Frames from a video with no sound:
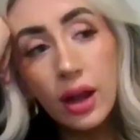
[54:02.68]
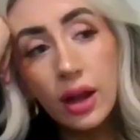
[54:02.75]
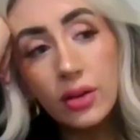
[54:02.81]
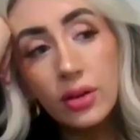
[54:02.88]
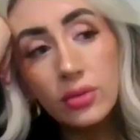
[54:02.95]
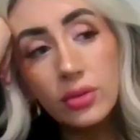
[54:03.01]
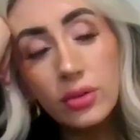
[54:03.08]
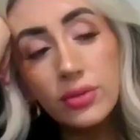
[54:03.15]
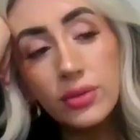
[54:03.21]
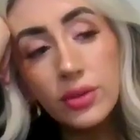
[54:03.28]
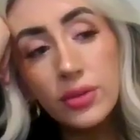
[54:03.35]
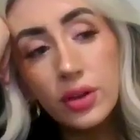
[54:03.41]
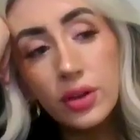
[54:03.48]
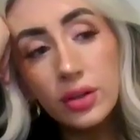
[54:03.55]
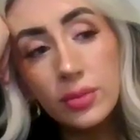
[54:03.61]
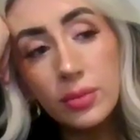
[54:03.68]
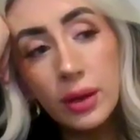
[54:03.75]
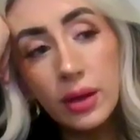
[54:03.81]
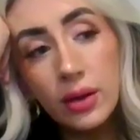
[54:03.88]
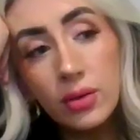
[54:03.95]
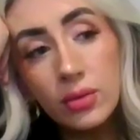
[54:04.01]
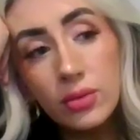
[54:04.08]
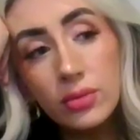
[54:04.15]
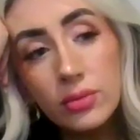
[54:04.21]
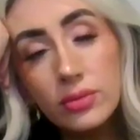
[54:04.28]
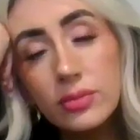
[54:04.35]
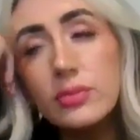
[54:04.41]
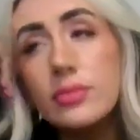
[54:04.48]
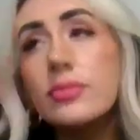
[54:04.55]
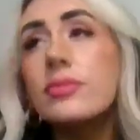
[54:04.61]
I don't know if you've heard about
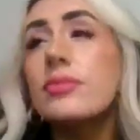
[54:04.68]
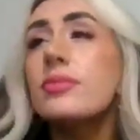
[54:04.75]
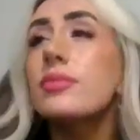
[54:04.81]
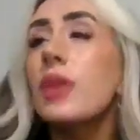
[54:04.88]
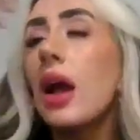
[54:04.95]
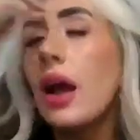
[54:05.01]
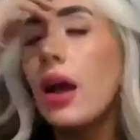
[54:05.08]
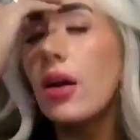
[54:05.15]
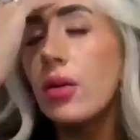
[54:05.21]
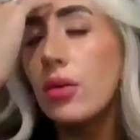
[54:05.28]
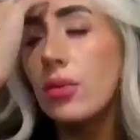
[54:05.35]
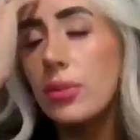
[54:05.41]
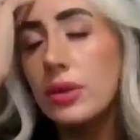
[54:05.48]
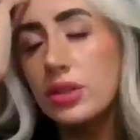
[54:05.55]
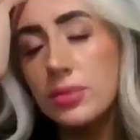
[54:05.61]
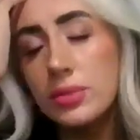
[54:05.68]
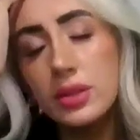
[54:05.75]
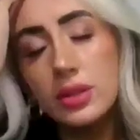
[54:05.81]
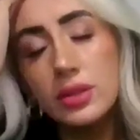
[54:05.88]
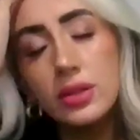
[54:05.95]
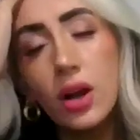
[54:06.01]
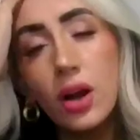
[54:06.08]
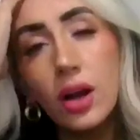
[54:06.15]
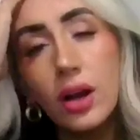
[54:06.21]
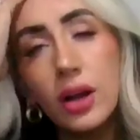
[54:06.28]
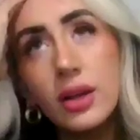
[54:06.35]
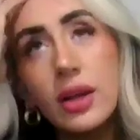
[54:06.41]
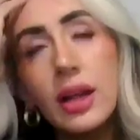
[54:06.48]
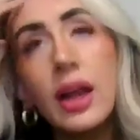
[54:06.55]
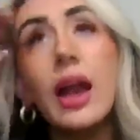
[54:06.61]
how bishops are taught.
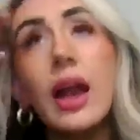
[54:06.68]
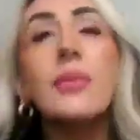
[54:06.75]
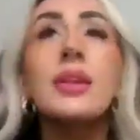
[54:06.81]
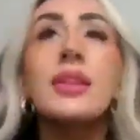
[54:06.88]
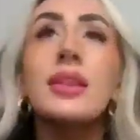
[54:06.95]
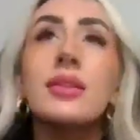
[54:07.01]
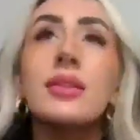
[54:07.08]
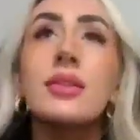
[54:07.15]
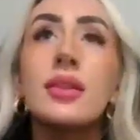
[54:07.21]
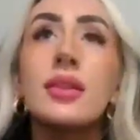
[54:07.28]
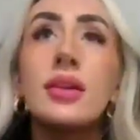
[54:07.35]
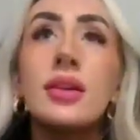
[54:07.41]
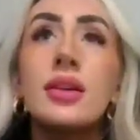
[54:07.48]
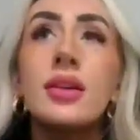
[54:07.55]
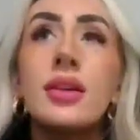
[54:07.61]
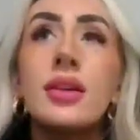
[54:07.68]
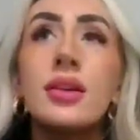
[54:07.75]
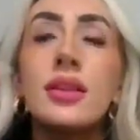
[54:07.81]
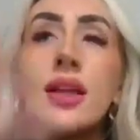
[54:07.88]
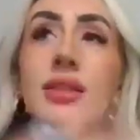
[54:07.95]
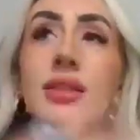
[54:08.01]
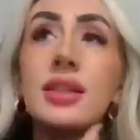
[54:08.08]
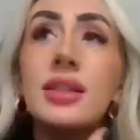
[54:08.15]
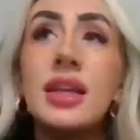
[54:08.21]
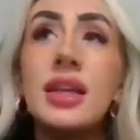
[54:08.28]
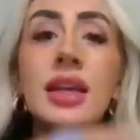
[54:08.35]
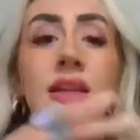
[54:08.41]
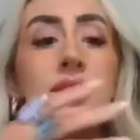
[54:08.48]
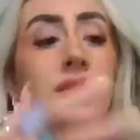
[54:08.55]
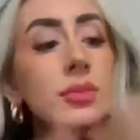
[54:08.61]
I mean, that's the
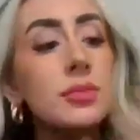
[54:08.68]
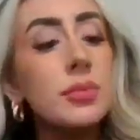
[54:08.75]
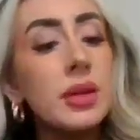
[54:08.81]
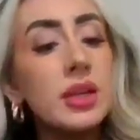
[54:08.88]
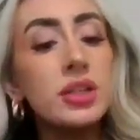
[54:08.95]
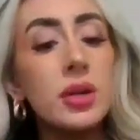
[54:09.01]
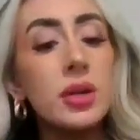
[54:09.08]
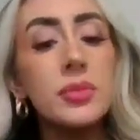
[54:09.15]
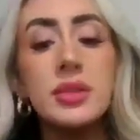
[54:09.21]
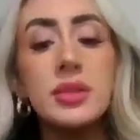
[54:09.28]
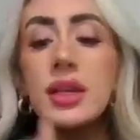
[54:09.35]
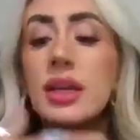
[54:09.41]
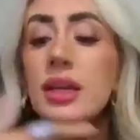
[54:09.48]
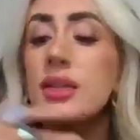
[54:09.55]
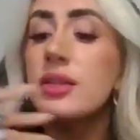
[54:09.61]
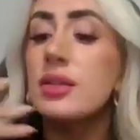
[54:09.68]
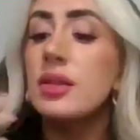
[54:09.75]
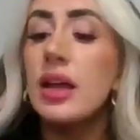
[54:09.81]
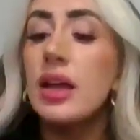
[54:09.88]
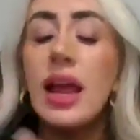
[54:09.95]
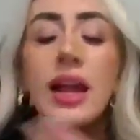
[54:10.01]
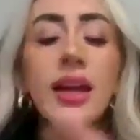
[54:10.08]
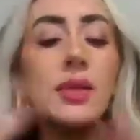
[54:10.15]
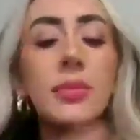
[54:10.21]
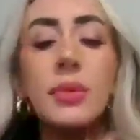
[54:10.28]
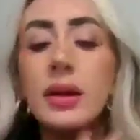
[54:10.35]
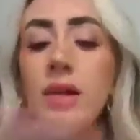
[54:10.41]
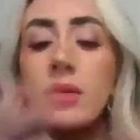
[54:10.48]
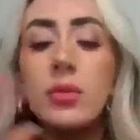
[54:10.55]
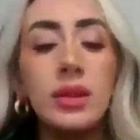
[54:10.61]
thing, it's the bishops, it's
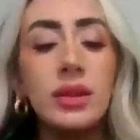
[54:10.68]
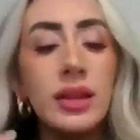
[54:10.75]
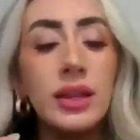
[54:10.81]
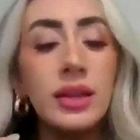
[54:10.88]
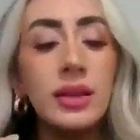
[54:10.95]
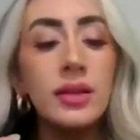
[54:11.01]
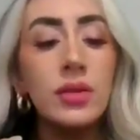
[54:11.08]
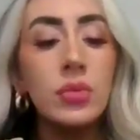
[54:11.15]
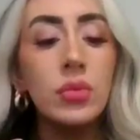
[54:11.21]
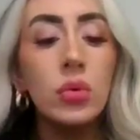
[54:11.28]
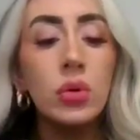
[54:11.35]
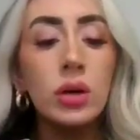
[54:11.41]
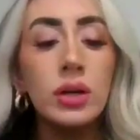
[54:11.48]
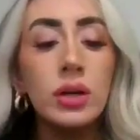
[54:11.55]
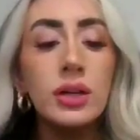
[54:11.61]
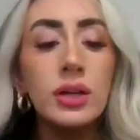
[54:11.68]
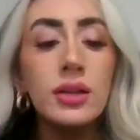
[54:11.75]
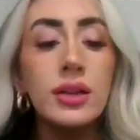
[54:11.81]
anybody within the ward.